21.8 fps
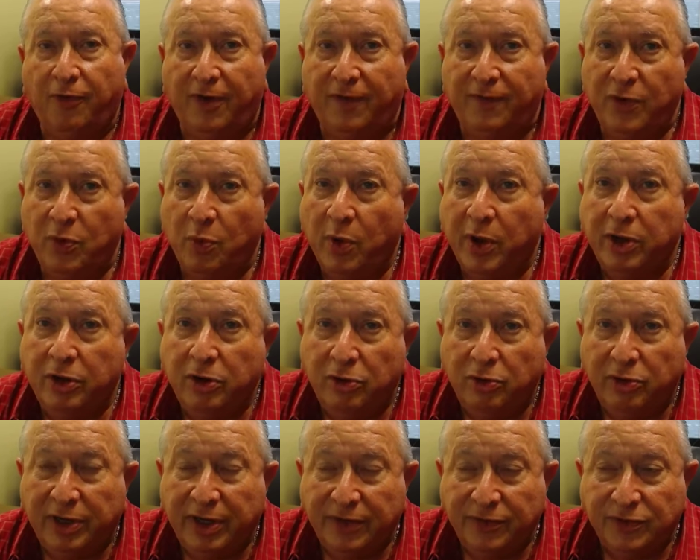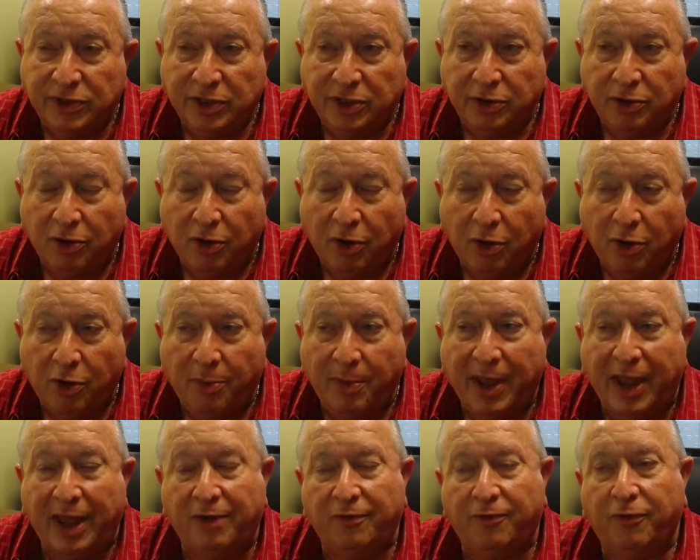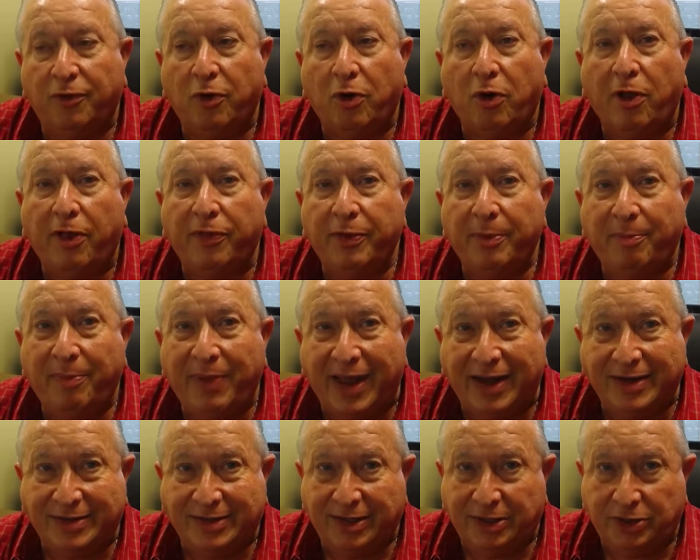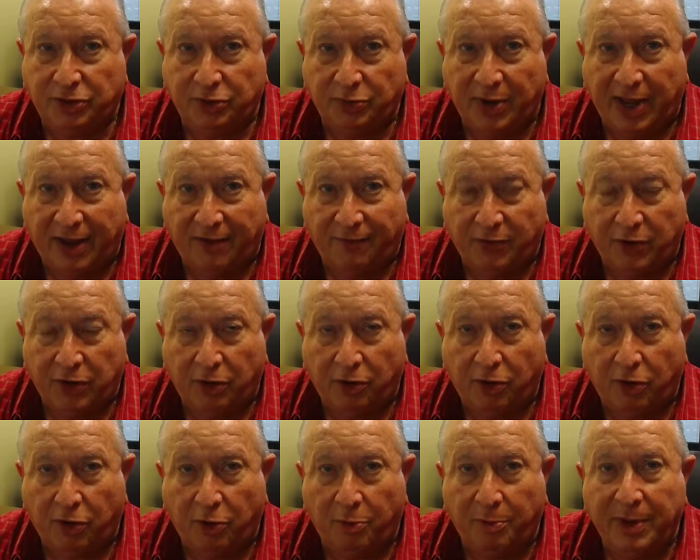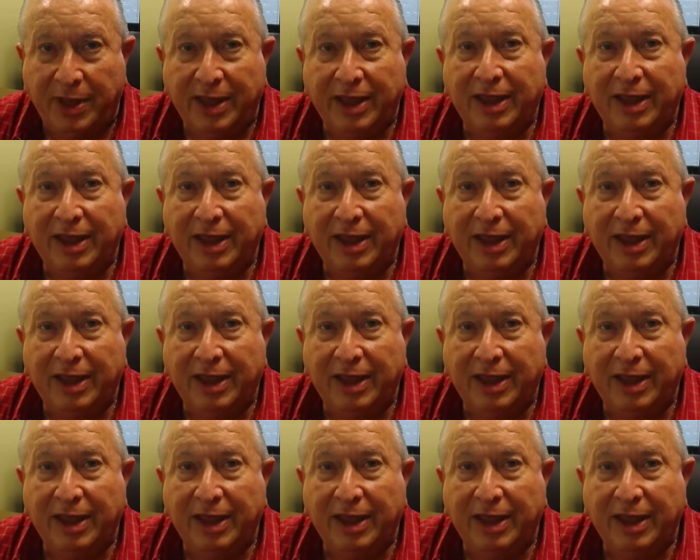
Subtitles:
everyone who lives in your home and for all the pets that you have in your home,